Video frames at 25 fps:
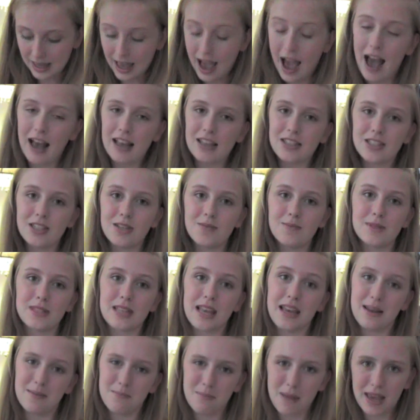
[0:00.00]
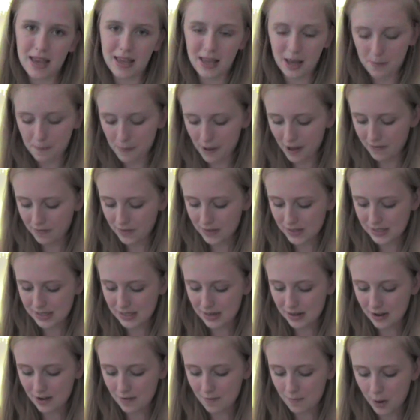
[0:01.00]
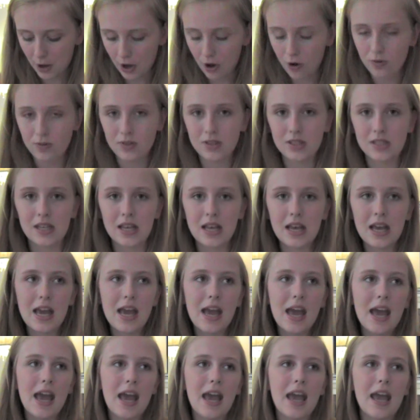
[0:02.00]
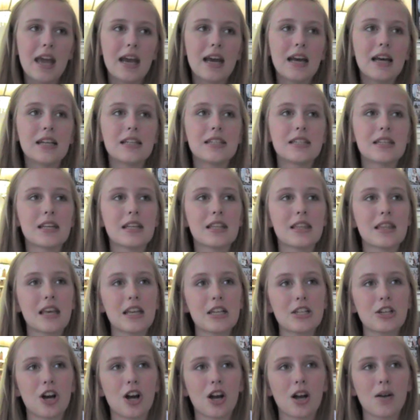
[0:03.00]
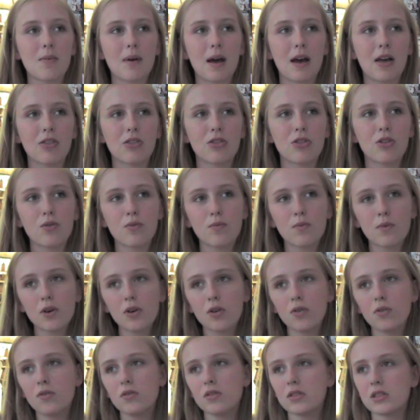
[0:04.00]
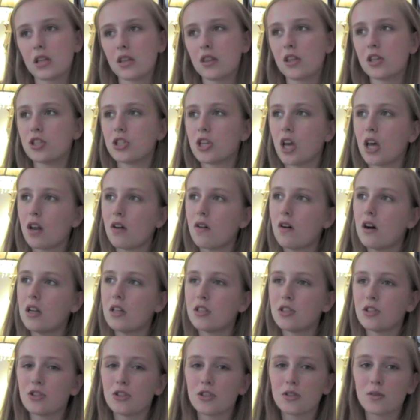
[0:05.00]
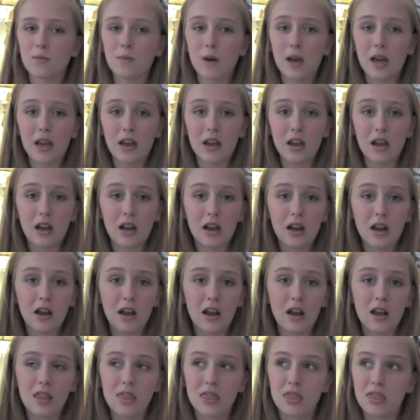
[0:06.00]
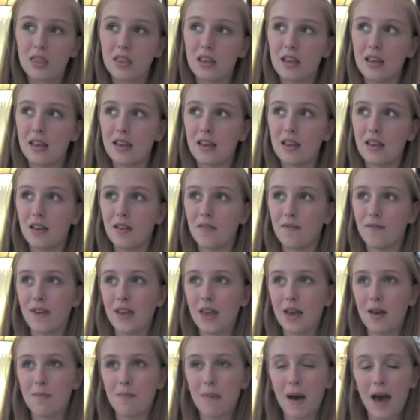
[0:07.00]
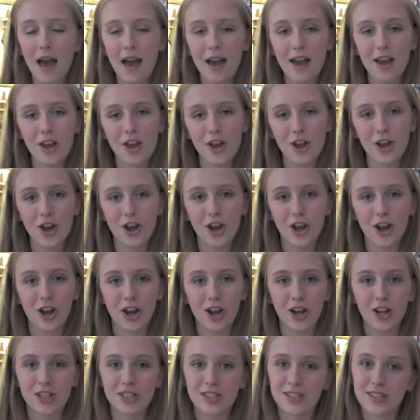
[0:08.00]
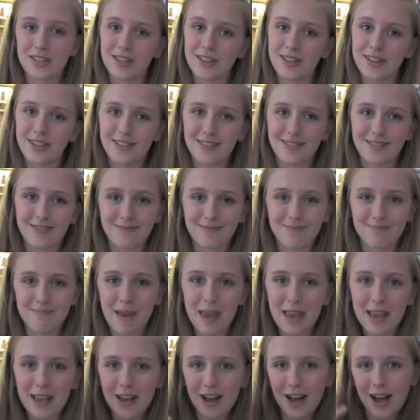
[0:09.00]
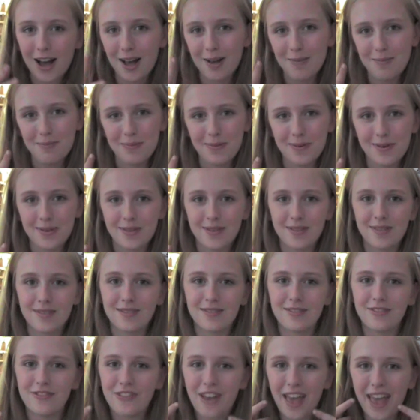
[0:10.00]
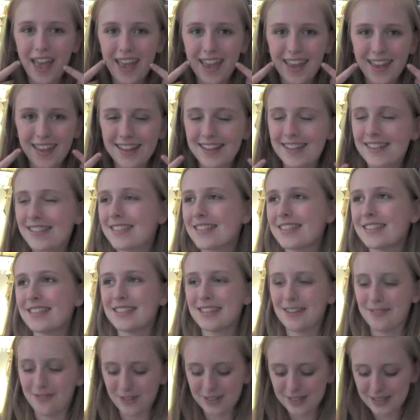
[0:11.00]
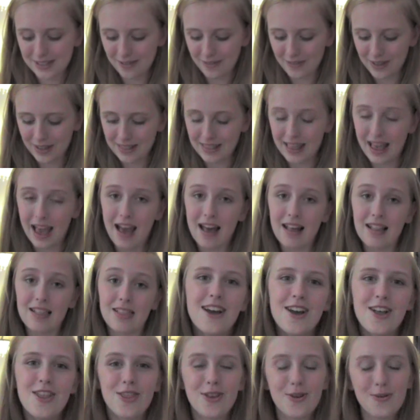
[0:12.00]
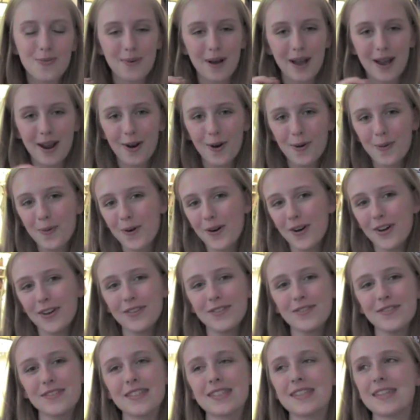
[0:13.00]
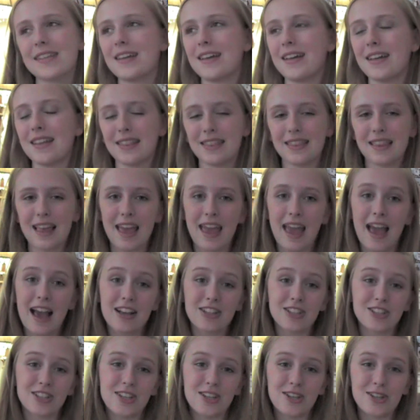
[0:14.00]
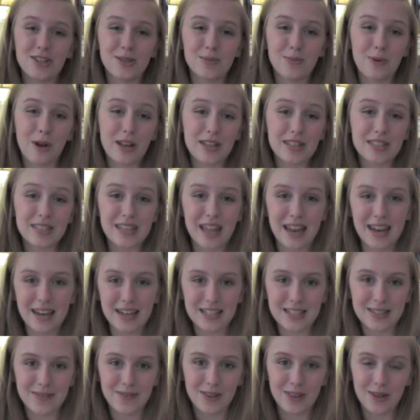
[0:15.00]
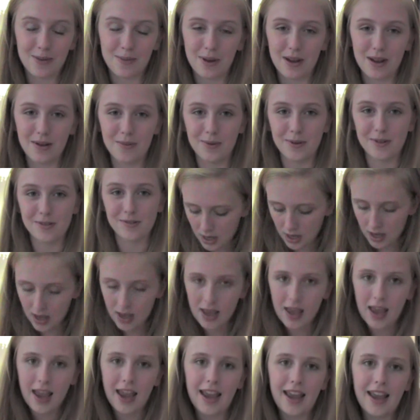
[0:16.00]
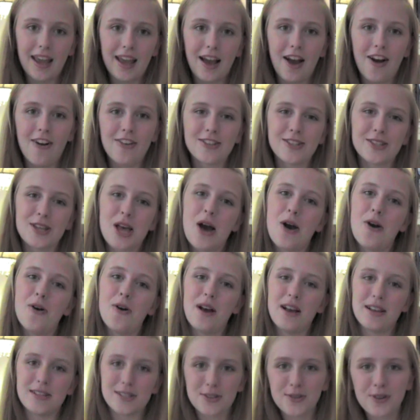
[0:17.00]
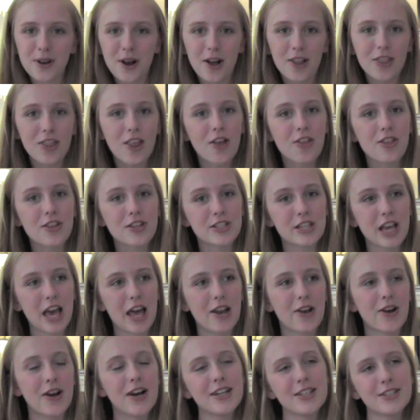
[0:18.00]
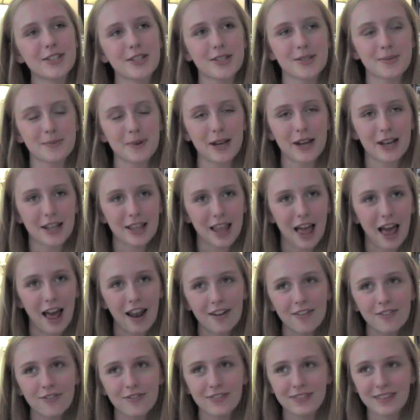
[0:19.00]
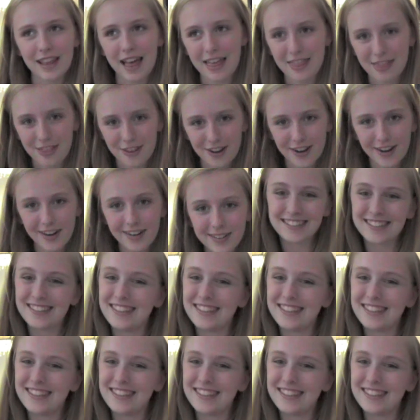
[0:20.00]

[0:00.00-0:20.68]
the costumes and makeup of the City of Bones, and they talk about the runes that the shadow hunters wear, the vampires, makeup, fangs, different stuff like that. The werewolves, they actually use prosthetics for the werewolf. Also, as you all know, the shadow hunters wear a lot of leather.